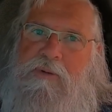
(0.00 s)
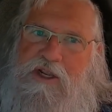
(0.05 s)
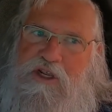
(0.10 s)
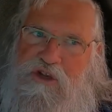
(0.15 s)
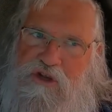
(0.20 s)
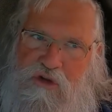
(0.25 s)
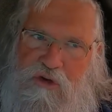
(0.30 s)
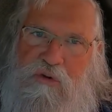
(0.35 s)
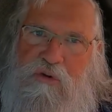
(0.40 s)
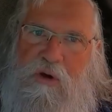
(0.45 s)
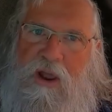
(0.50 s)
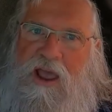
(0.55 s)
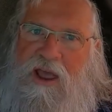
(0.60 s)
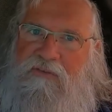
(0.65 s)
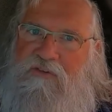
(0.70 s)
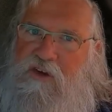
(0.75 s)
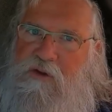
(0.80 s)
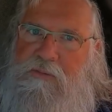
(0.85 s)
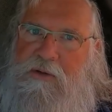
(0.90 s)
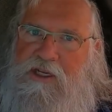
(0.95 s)
But you
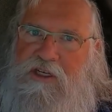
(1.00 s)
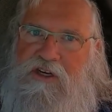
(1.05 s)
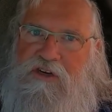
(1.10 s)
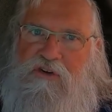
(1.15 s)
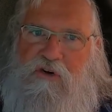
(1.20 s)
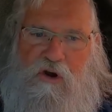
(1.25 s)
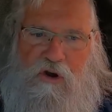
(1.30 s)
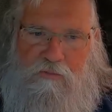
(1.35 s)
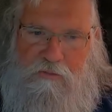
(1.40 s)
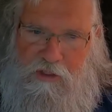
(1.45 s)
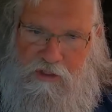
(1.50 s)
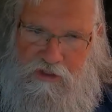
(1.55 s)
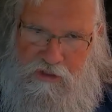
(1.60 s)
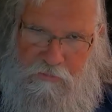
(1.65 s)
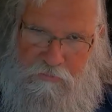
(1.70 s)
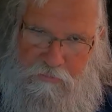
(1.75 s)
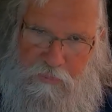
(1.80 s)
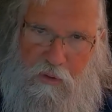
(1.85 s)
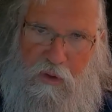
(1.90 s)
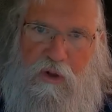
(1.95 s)
have to be
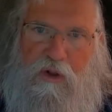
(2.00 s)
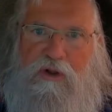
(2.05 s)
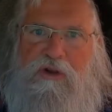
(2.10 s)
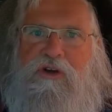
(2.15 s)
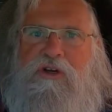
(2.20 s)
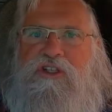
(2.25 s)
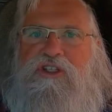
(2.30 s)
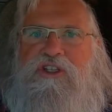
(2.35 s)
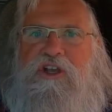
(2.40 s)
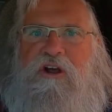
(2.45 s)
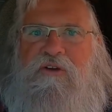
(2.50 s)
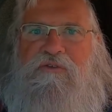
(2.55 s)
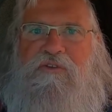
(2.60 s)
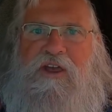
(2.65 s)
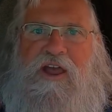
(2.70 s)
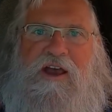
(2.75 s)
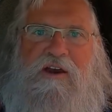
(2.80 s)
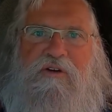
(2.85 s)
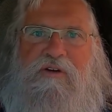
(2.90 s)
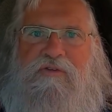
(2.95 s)
determined to pull
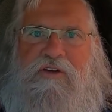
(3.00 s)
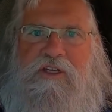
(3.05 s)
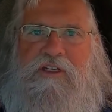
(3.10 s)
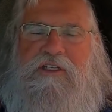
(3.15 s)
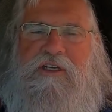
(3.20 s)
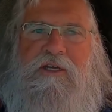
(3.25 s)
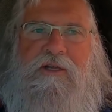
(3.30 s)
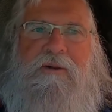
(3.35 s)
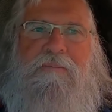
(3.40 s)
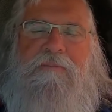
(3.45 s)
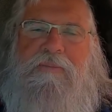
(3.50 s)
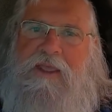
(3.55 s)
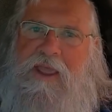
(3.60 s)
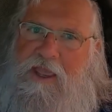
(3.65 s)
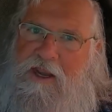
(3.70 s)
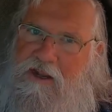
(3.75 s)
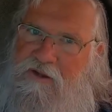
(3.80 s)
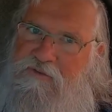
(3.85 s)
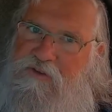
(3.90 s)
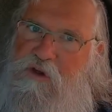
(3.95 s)
yourself out of it.
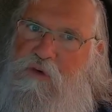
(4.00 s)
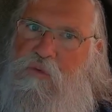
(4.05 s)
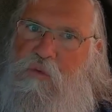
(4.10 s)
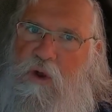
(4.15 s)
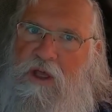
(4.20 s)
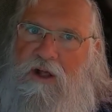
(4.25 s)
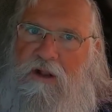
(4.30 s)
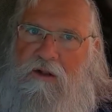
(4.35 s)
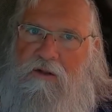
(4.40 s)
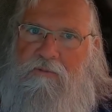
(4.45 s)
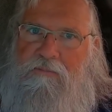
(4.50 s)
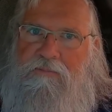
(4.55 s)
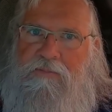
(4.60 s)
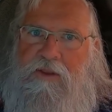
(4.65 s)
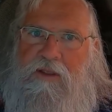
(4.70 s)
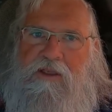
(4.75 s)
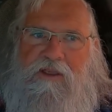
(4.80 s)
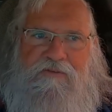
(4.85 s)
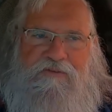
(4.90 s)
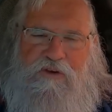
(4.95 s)
And if you will,
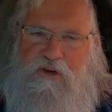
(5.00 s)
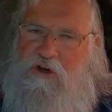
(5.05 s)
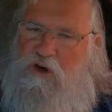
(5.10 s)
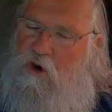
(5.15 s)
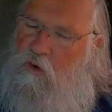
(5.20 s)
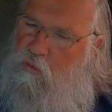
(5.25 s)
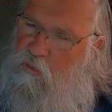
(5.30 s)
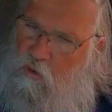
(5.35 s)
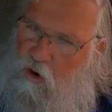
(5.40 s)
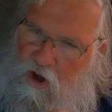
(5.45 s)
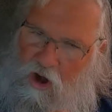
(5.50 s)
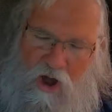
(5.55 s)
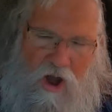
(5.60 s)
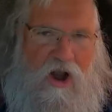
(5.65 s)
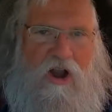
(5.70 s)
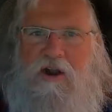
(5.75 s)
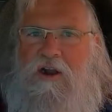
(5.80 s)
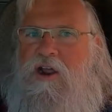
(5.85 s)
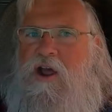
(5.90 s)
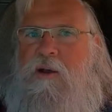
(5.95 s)
if you'll go
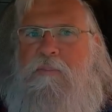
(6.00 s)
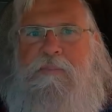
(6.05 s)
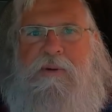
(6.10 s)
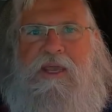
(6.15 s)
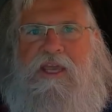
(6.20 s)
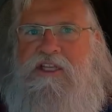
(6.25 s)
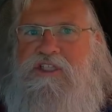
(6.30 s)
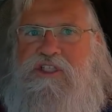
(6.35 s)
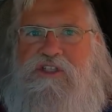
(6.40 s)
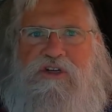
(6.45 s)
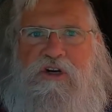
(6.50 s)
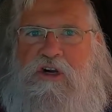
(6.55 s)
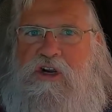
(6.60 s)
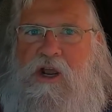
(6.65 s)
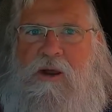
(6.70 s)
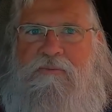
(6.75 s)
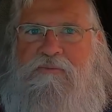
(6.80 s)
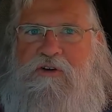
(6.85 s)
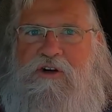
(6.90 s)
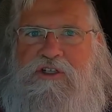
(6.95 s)
hard up against your
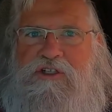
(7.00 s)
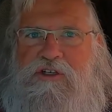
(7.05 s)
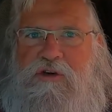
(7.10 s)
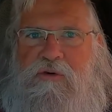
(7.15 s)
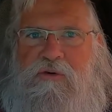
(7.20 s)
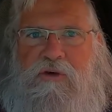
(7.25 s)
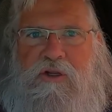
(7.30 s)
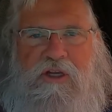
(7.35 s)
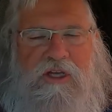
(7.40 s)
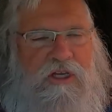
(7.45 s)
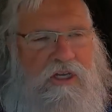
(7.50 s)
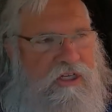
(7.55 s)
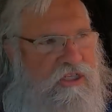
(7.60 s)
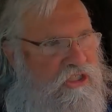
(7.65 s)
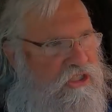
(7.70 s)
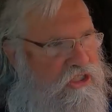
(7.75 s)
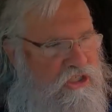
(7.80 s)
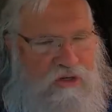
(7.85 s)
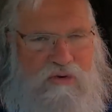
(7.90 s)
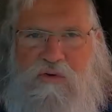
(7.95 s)
comfort zone,
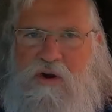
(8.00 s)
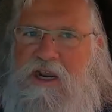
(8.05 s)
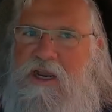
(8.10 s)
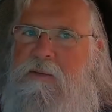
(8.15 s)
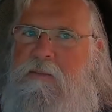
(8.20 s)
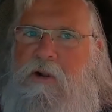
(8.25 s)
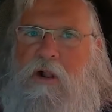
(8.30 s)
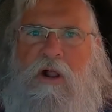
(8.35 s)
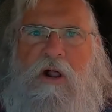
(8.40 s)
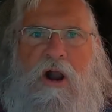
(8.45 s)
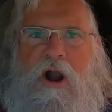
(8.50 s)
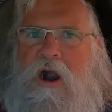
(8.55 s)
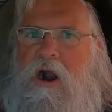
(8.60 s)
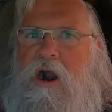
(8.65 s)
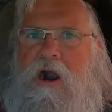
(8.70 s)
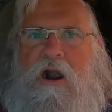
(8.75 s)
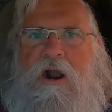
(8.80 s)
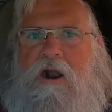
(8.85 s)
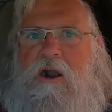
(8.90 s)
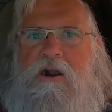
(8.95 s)
scramble
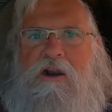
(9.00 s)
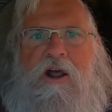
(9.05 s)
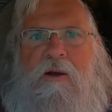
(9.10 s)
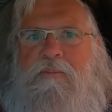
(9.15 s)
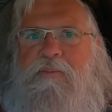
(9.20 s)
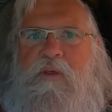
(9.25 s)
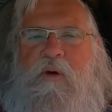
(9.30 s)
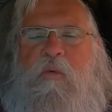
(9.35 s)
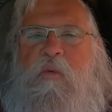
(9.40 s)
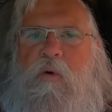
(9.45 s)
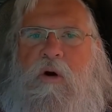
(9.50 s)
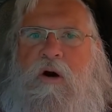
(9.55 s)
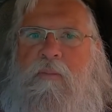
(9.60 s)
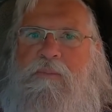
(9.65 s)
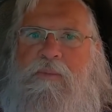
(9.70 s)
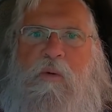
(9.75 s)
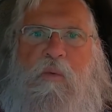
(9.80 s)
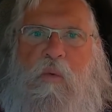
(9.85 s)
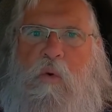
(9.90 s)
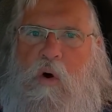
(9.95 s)
hard up
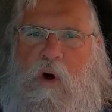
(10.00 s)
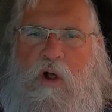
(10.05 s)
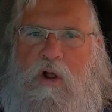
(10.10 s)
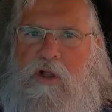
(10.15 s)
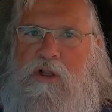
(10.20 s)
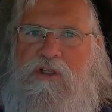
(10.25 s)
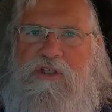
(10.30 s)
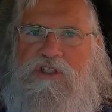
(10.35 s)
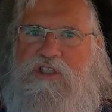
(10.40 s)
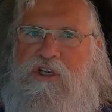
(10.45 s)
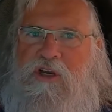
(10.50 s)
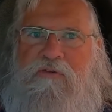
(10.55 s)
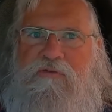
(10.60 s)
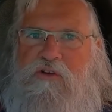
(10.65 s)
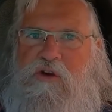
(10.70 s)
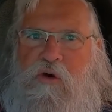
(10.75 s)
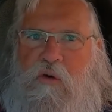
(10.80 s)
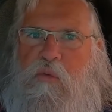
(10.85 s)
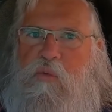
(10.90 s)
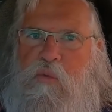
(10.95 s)
the walls
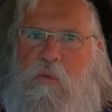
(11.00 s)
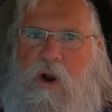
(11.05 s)
of your